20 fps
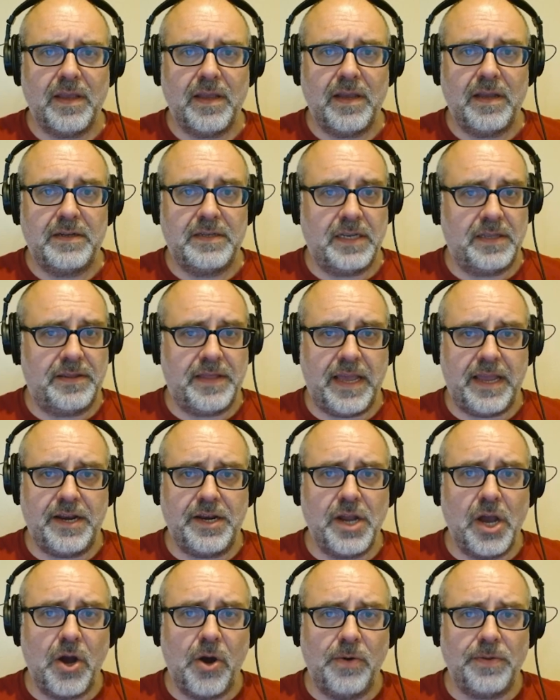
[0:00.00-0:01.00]
did they
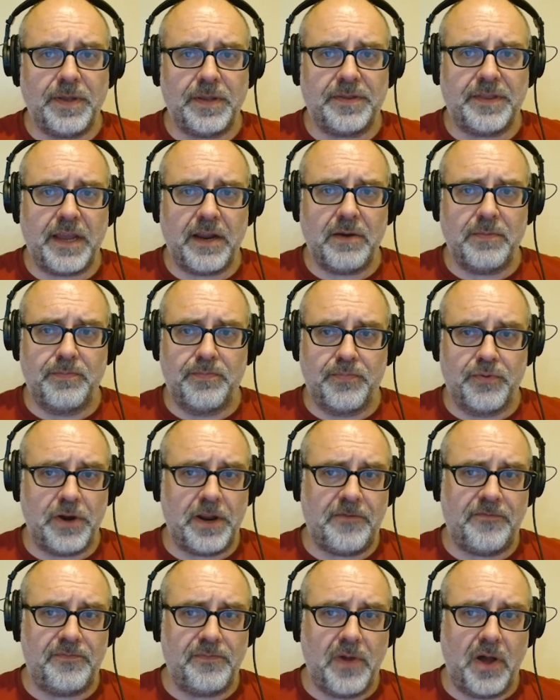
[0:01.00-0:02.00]
know that their
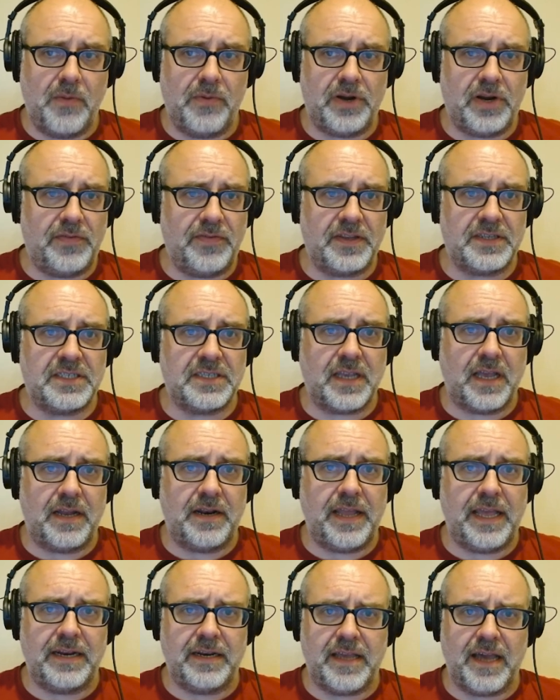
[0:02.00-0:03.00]
brief moment in the sun
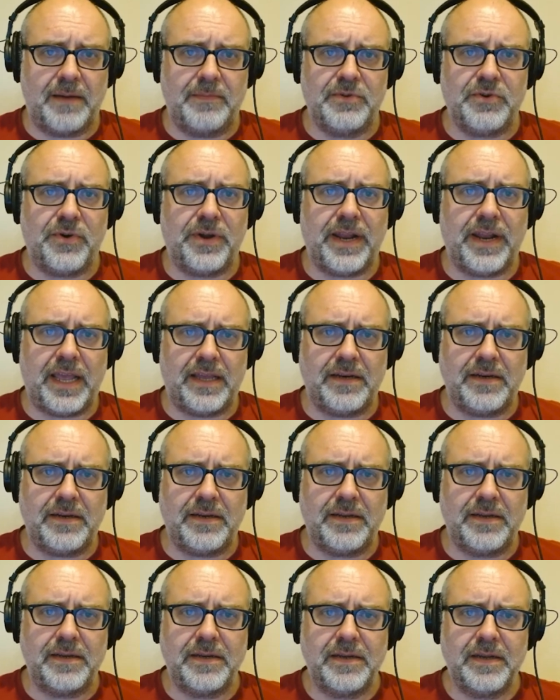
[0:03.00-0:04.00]
had come to an end
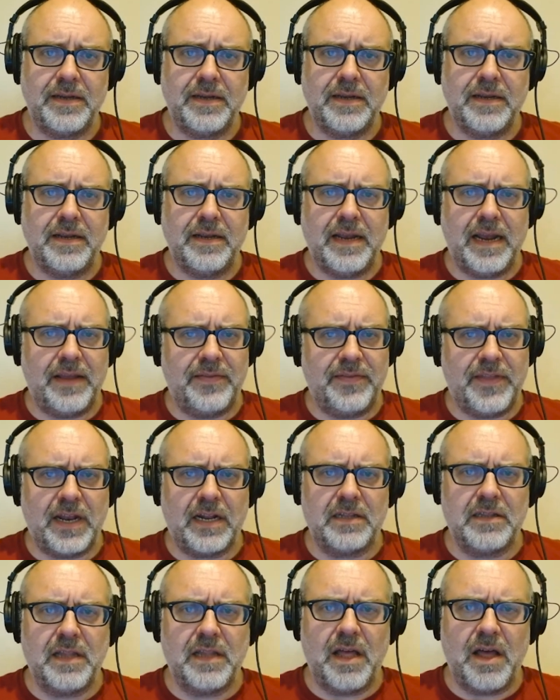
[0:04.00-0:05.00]
and that a
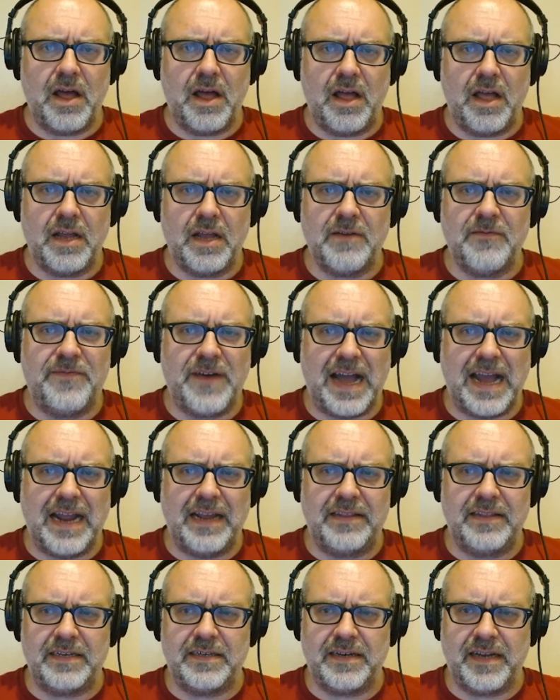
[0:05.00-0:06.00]
long,
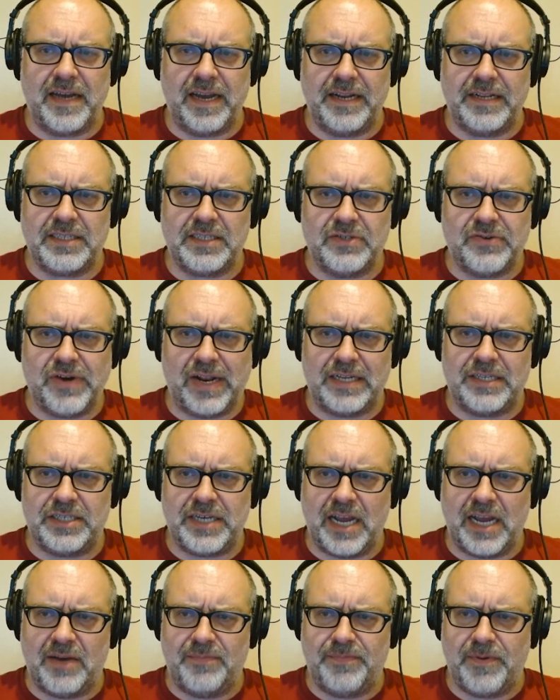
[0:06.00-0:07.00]
violent night stretched
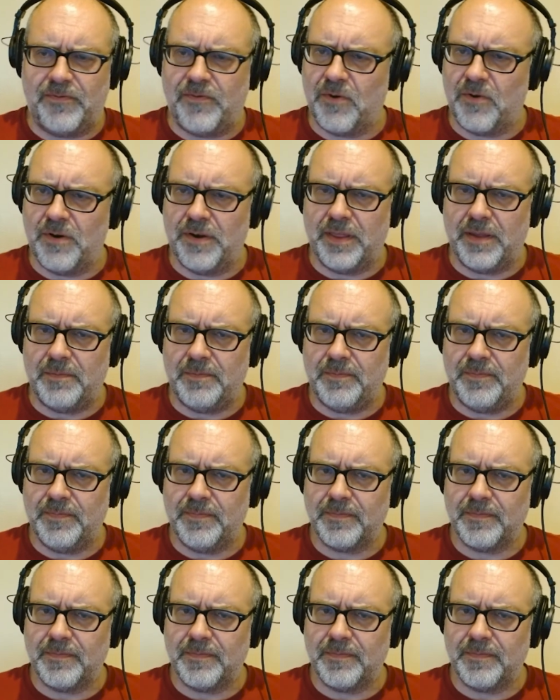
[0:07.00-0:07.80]
out before them?